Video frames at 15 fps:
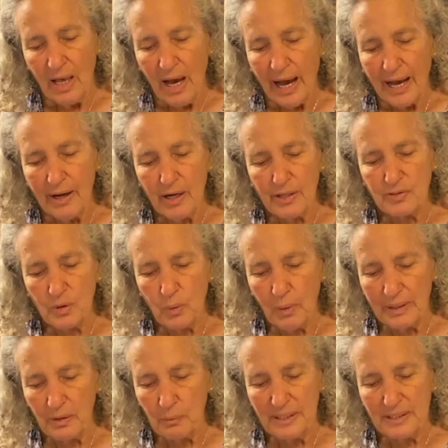I also
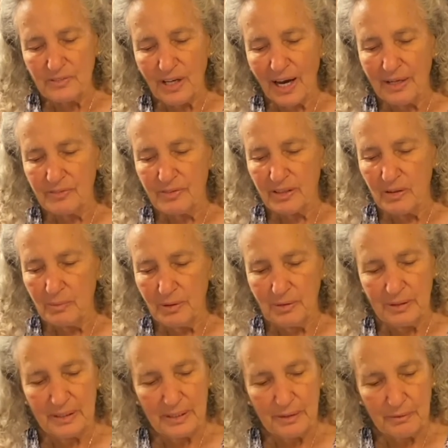want to reach out to
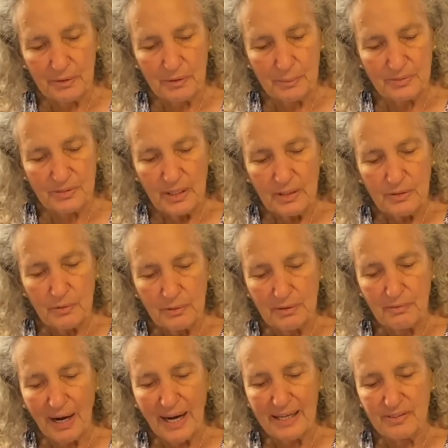community groups to
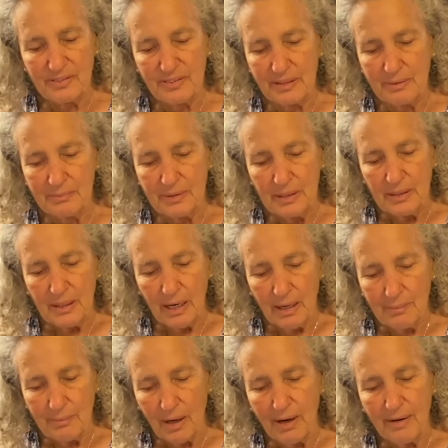advise them
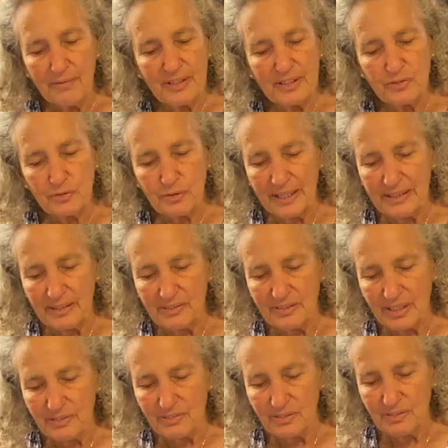of these training
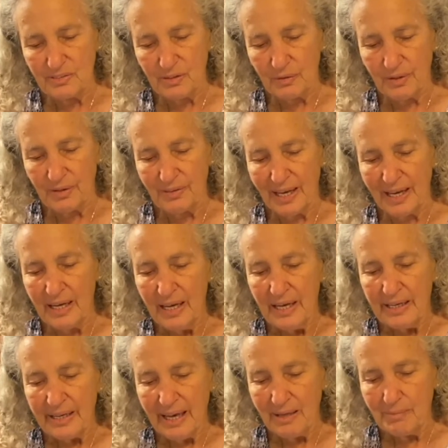sessions so that they
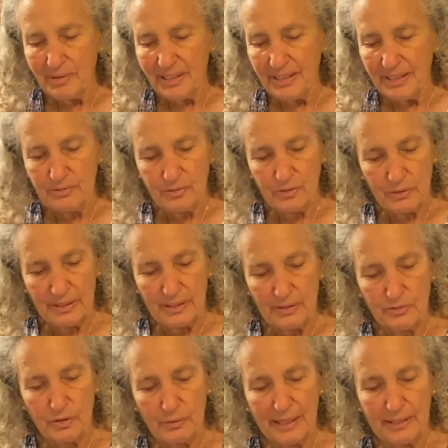can begin to
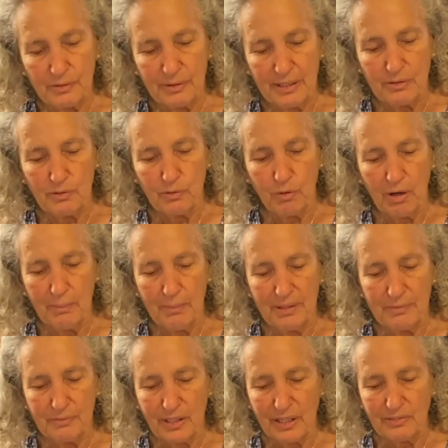integrate
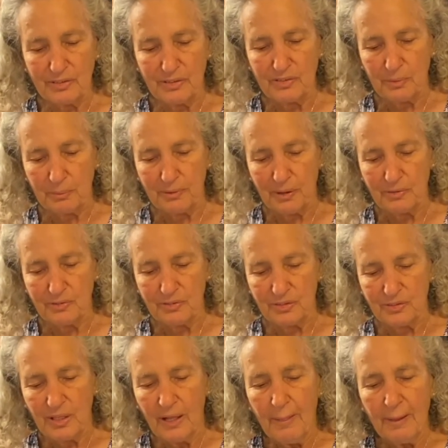transformative justice
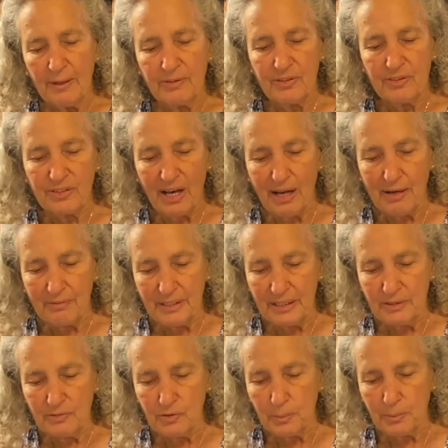approaches to solving
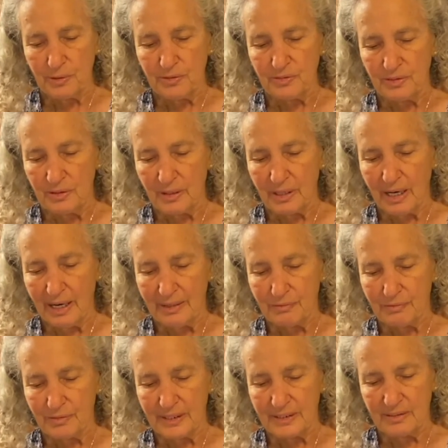interpersonal
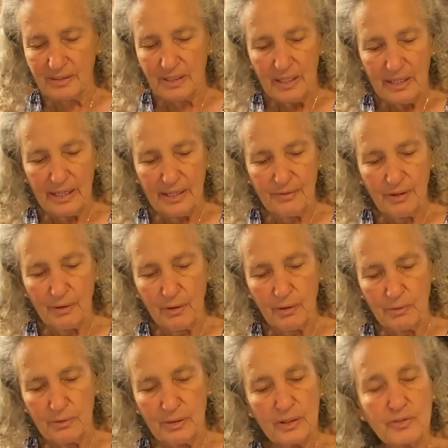conflict in their
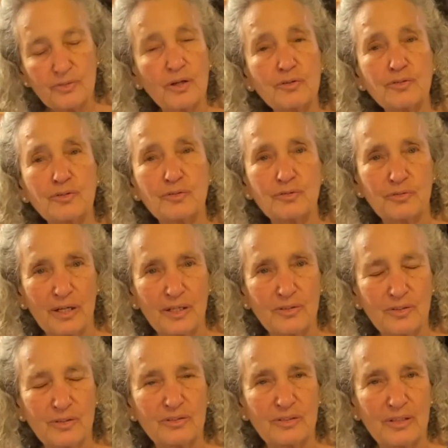own social
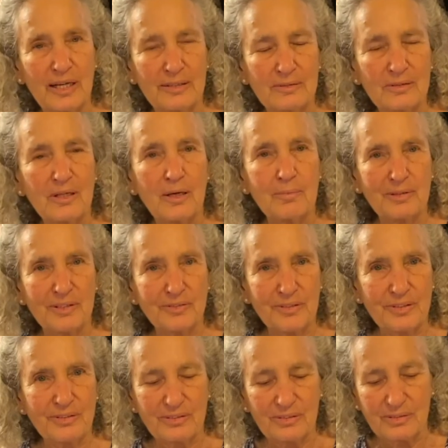structures and
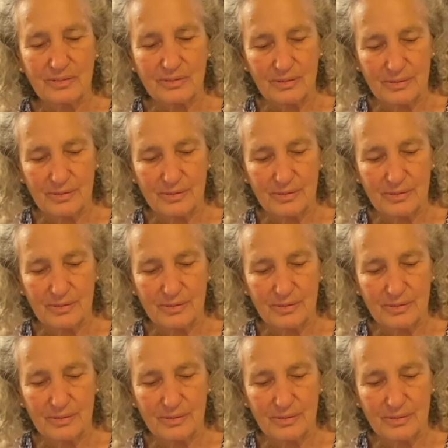businesses.